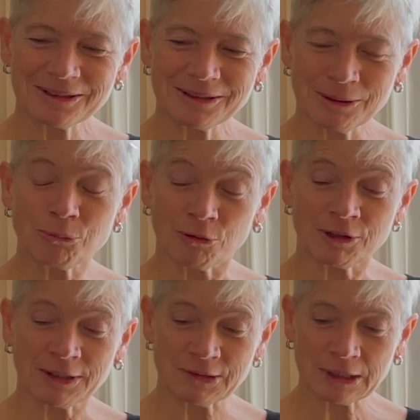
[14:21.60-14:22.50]

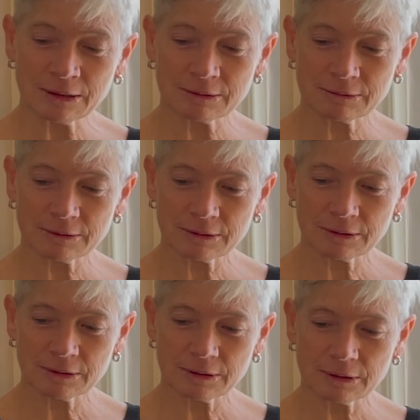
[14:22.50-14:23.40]
improvising,
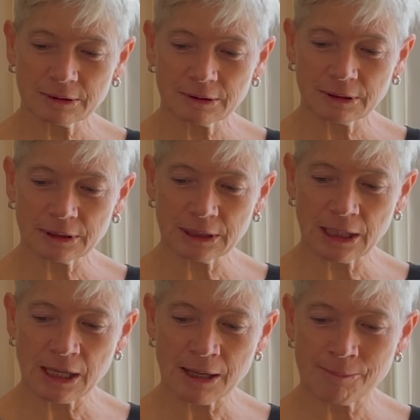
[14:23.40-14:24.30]

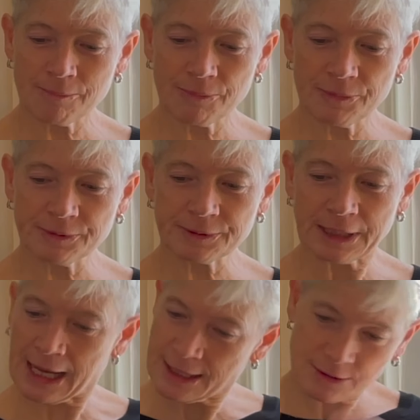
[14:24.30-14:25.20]
um,
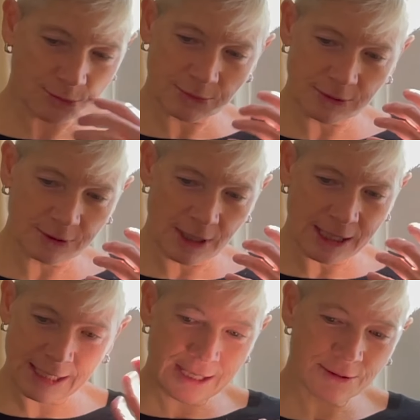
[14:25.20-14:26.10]
that's, I
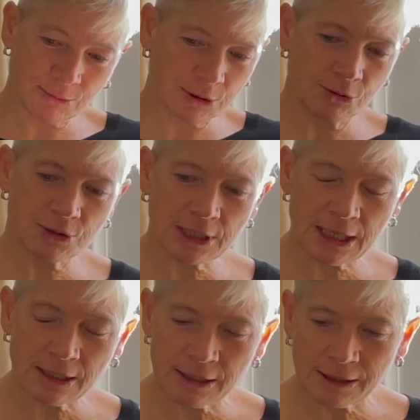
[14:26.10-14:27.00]
guess when you
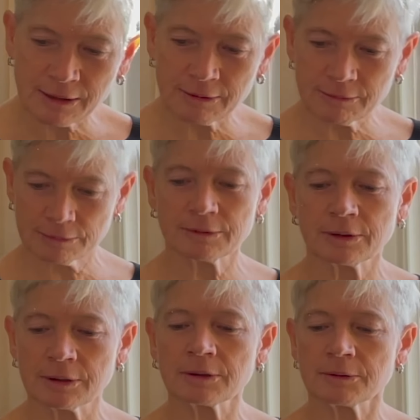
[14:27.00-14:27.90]
say, uh,
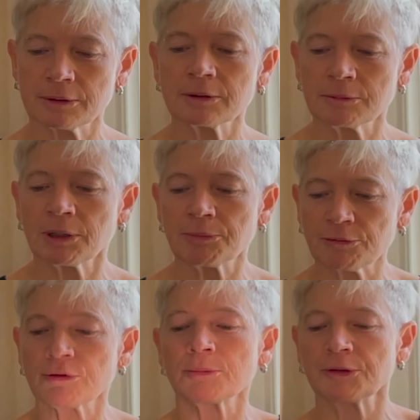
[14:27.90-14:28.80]
uh, in my
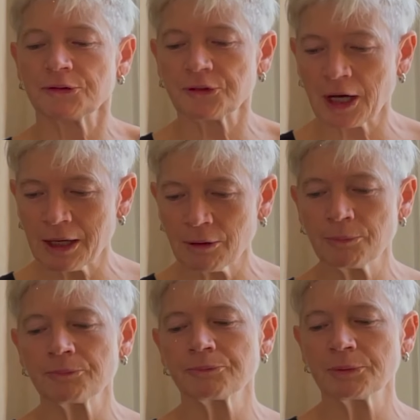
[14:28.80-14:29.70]
performance style,
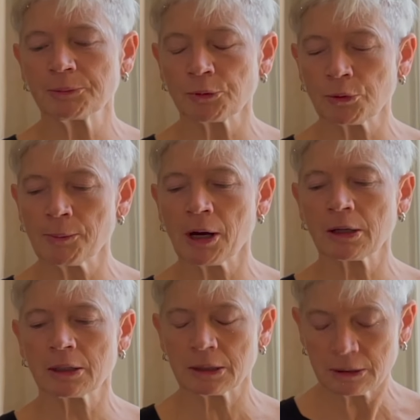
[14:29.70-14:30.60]
people
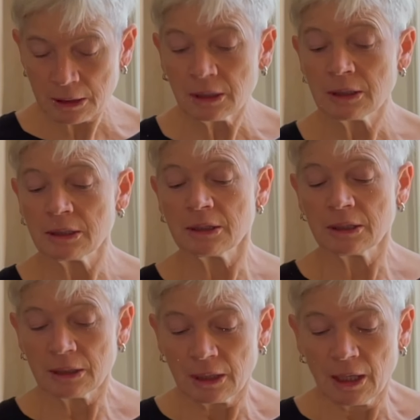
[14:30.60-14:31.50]
remark uh,
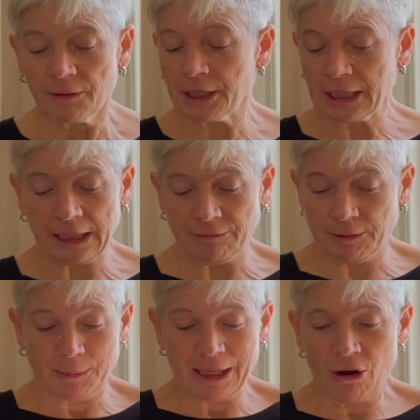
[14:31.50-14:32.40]
that I give
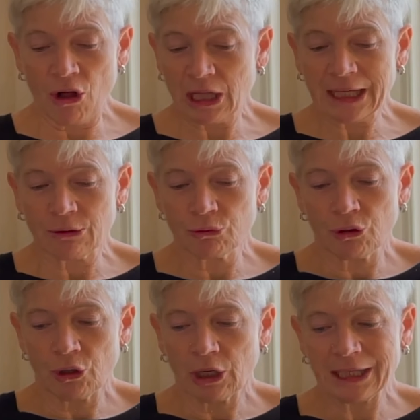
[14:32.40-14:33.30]
it my all. I don't
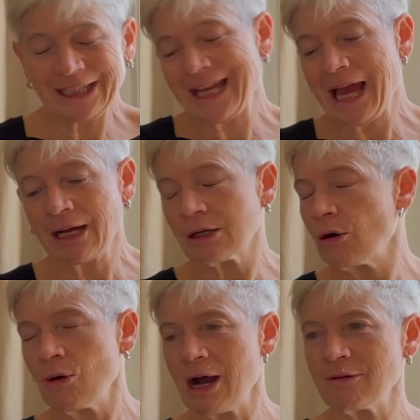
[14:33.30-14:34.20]
know, I, you can't
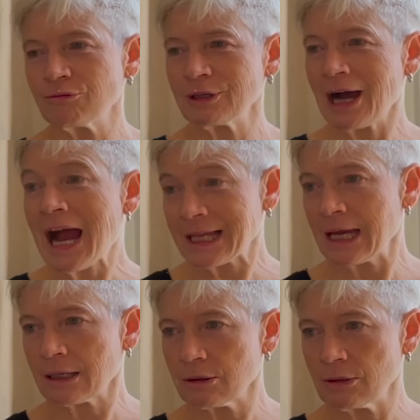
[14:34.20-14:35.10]
go halfway. I
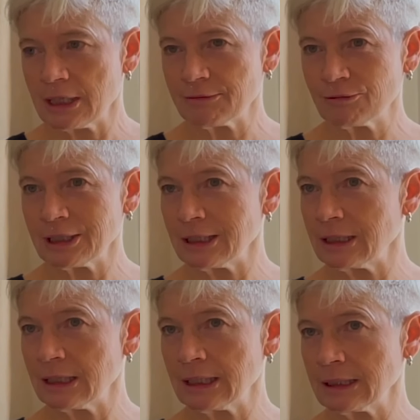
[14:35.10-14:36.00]
can't no. go halfway.
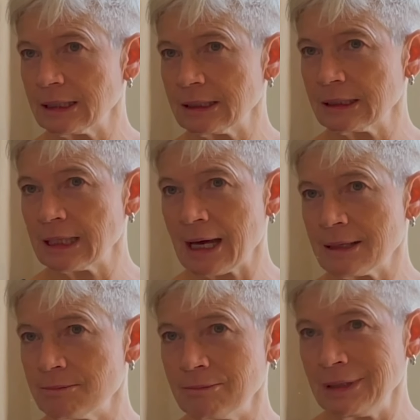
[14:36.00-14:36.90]
And
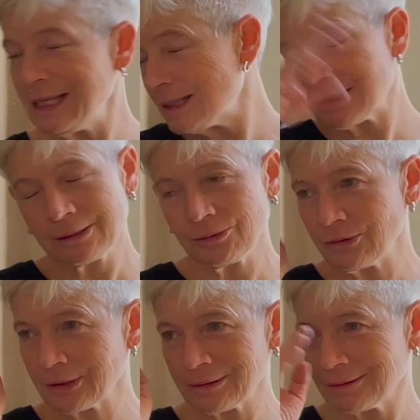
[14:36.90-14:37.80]
that means
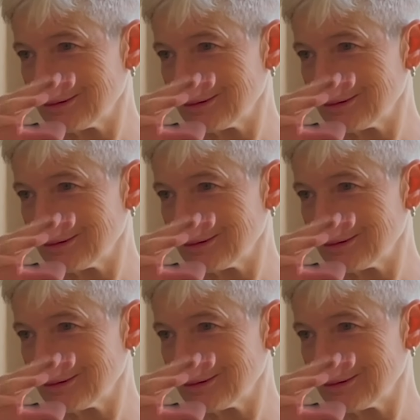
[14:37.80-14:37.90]
losing